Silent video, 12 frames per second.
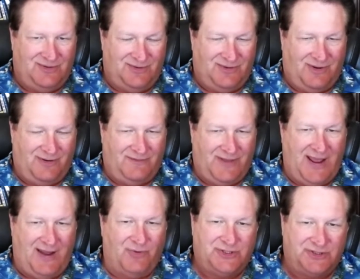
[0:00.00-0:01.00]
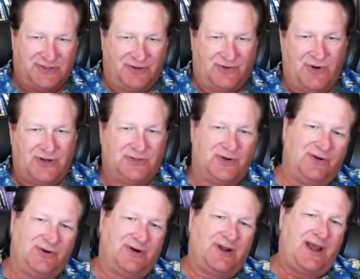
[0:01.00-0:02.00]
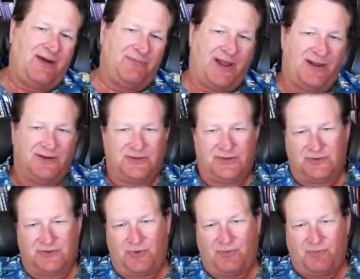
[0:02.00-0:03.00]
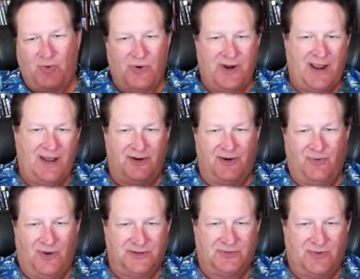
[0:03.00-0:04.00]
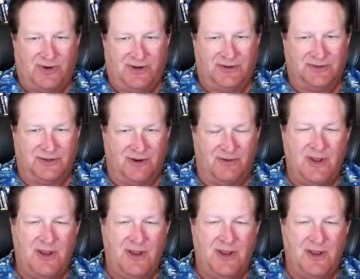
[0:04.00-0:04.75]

all of that, which is increased. So your account balance is worth more now than it was 20 years ago